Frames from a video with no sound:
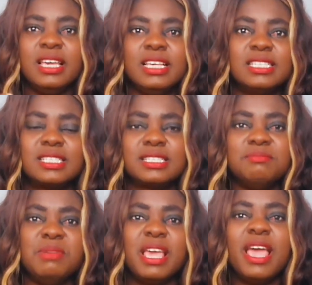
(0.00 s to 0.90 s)
is
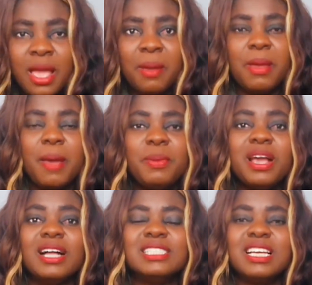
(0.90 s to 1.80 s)
me helping
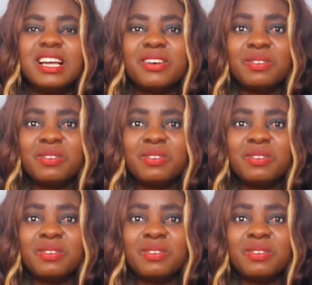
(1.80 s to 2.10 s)
her take